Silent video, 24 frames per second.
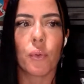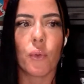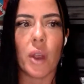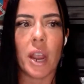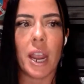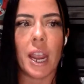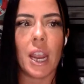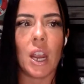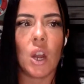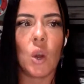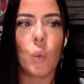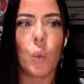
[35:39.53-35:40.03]
the
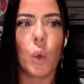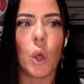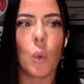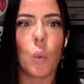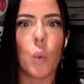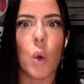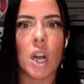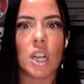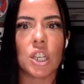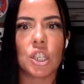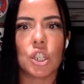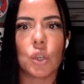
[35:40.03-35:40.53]
brain
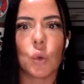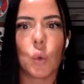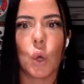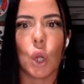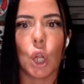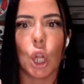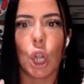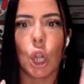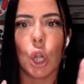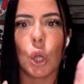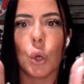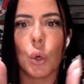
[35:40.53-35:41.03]
will want
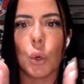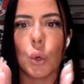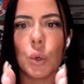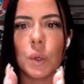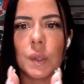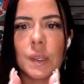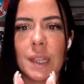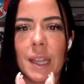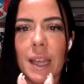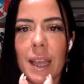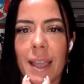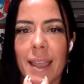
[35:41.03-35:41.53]
to
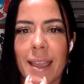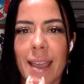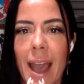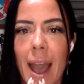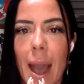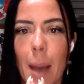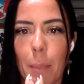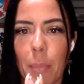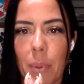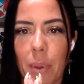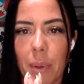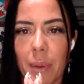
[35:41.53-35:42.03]
close the
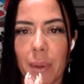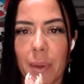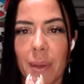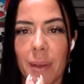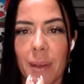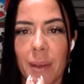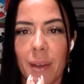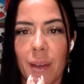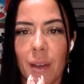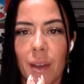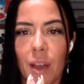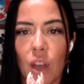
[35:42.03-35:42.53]
gap
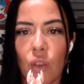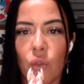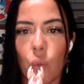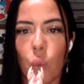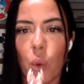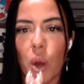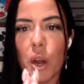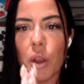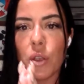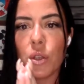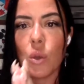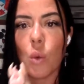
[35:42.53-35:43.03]

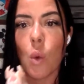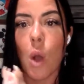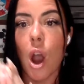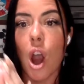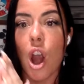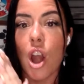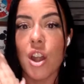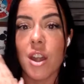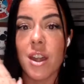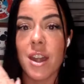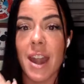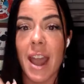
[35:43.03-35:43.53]
of where you
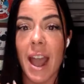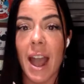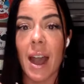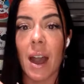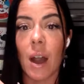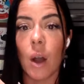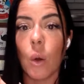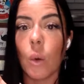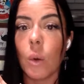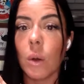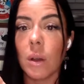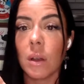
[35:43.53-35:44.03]
are
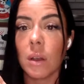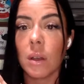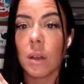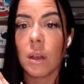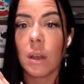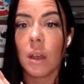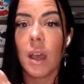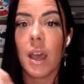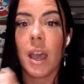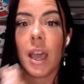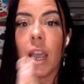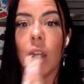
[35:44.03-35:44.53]
now
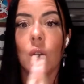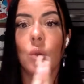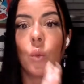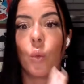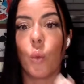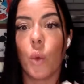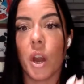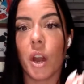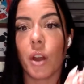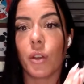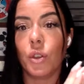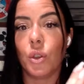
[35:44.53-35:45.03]

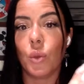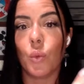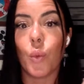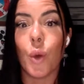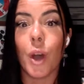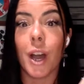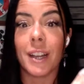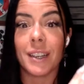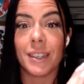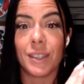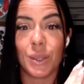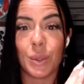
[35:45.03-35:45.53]
and where you
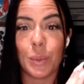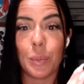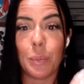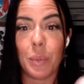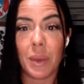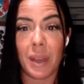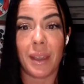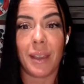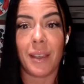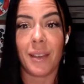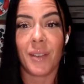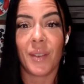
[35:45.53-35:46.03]
want to
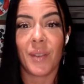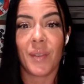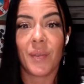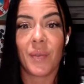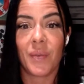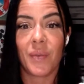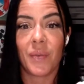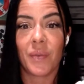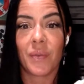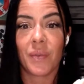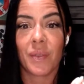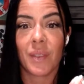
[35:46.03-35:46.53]
be.
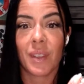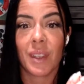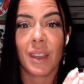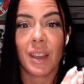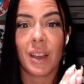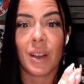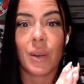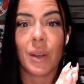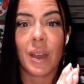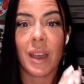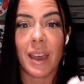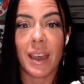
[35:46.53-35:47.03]

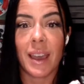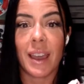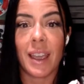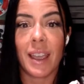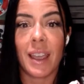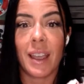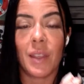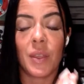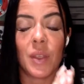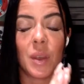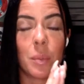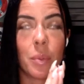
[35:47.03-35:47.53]

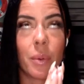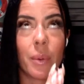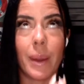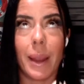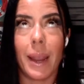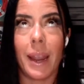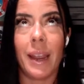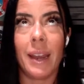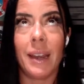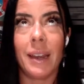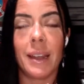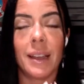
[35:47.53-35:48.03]
Okay. The
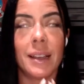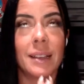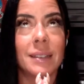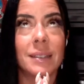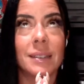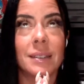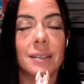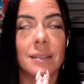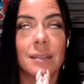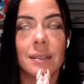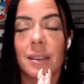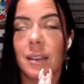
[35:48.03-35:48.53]
brain
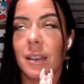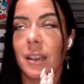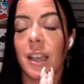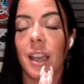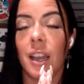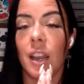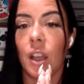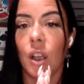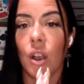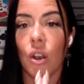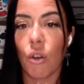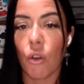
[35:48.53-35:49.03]
is
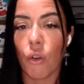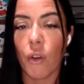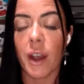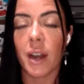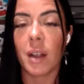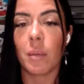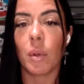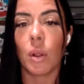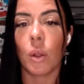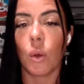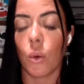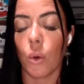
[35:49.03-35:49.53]
an
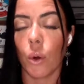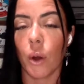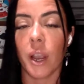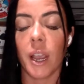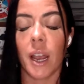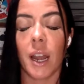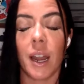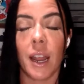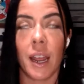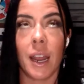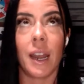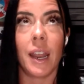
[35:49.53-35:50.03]
incredible
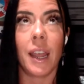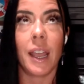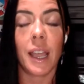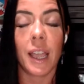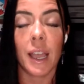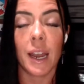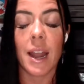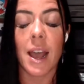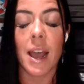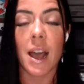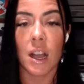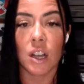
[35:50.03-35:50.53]
organ and
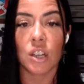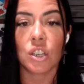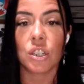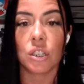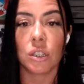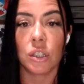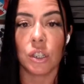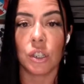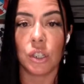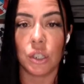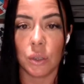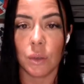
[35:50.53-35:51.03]
it can
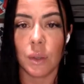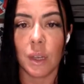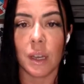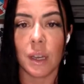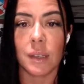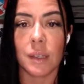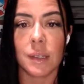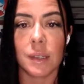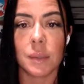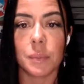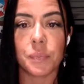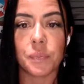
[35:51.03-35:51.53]
actually do
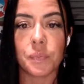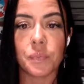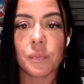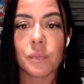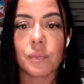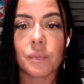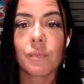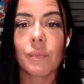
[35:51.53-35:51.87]
this.